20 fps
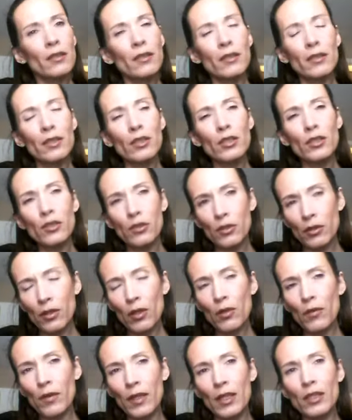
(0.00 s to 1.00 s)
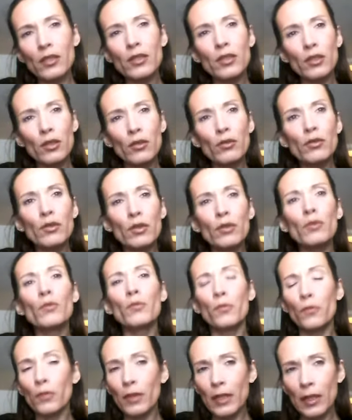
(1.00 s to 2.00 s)
Just know this you do
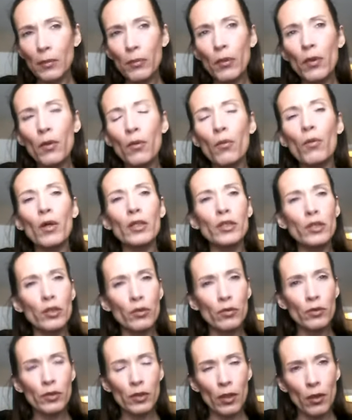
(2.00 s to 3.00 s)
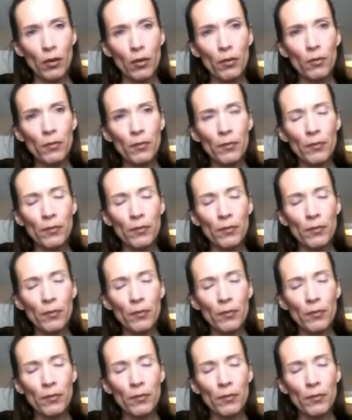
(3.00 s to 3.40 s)
reap what you sow.